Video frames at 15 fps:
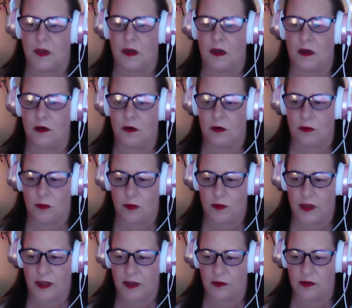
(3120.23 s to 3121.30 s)
Oh,
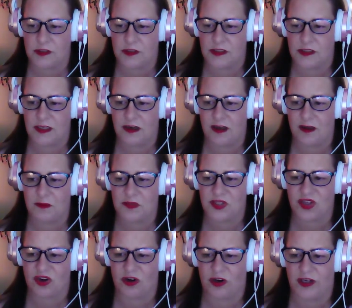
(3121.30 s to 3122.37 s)
okay, Christina. I'm
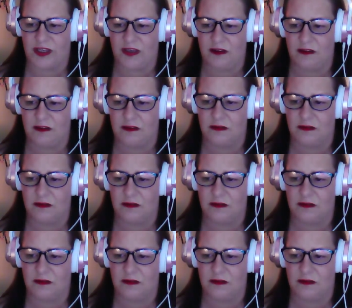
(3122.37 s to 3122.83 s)
sorry.